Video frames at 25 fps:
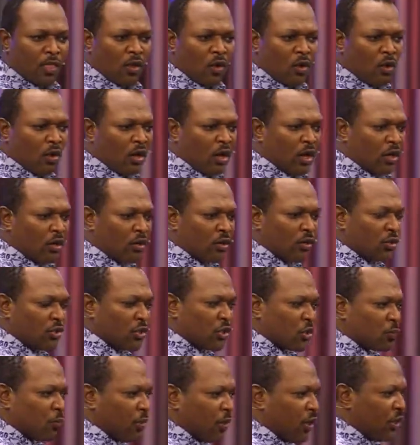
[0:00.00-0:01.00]
all across
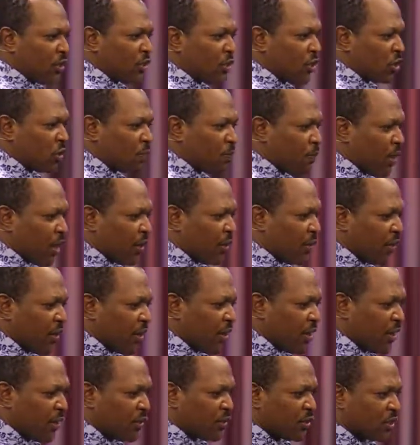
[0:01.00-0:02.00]
this place, just bow your
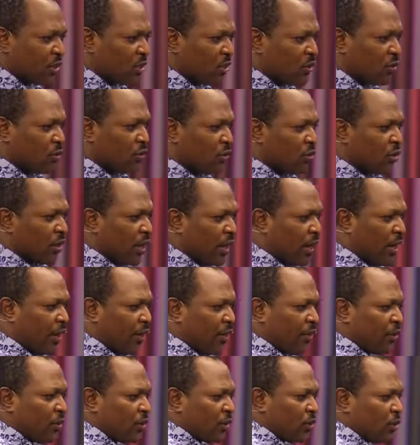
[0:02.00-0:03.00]
heads and close your
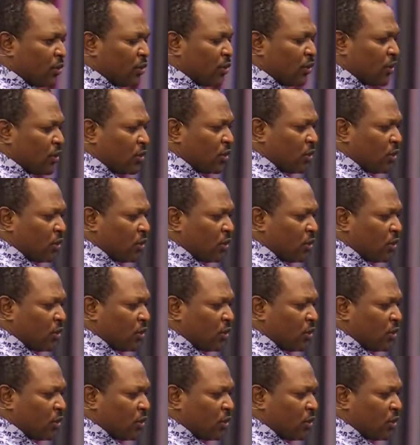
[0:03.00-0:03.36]
eyes.